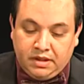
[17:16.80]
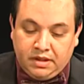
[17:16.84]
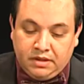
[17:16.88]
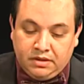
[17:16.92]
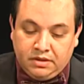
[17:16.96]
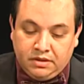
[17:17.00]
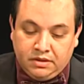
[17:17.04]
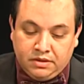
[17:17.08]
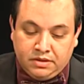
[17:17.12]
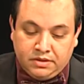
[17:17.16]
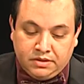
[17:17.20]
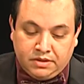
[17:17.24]

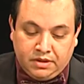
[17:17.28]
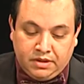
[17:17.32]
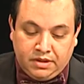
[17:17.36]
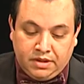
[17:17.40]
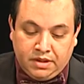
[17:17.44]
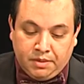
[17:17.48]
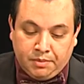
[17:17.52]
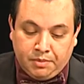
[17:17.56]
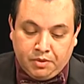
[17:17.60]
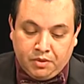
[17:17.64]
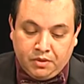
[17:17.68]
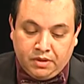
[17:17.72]
there is a
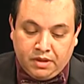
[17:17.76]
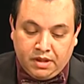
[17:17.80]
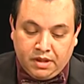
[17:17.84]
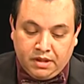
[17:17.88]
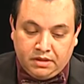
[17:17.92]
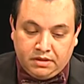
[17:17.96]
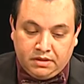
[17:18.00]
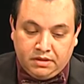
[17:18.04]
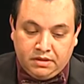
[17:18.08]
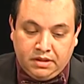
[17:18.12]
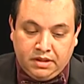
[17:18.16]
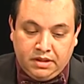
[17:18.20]
number
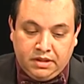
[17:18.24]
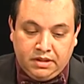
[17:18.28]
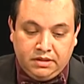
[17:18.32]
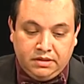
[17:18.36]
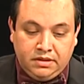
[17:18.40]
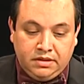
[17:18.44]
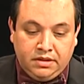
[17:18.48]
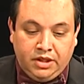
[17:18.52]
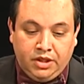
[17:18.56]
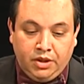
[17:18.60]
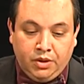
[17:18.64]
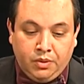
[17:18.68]
that the
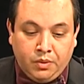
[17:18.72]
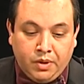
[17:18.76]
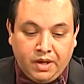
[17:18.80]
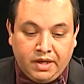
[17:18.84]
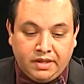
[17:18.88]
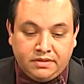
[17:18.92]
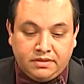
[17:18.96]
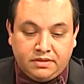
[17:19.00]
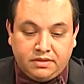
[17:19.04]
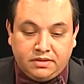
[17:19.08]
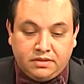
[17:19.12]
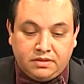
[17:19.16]

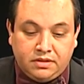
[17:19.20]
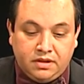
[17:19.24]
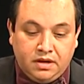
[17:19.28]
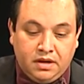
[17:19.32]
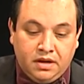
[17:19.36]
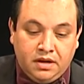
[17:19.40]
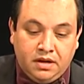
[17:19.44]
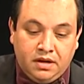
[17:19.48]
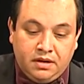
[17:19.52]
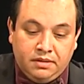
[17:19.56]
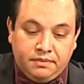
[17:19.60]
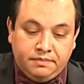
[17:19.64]
US
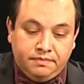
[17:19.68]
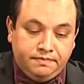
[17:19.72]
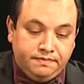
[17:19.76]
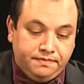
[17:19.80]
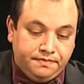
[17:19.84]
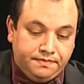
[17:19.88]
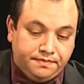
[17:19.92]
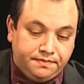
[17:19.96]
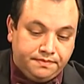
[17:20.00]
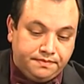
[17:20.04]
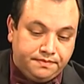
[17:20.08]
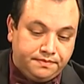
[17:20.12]
um,
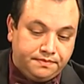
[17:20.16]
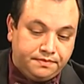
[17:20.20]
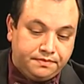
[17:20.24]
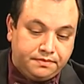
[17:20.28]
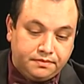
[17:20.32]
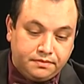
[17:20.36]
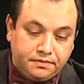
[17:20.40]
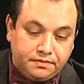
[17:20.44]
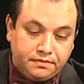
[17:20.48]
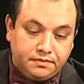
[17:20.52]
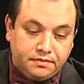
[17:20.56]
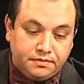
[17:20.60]

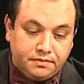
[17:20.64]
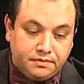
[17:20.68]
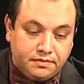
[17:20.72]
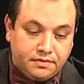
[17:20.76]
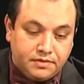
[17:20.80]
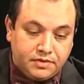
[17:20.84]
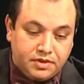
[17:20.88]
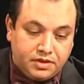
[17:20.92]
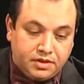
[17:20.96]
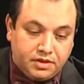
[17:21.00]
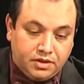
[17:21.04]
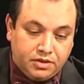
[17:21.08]

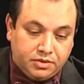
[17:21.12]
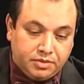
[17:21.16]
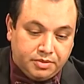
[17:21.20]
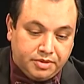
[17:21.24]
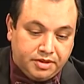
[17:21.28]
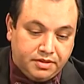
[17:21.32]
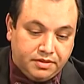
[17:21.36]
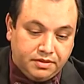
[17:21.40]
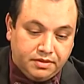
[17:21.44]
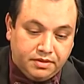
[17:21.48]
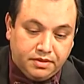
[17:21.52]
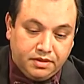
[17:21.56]
excuse me,
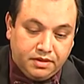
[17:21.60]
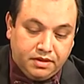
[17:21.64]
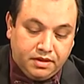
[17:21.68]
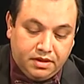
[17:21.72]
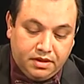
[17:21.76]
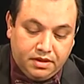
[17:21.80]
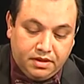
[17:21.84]
mm -hmm.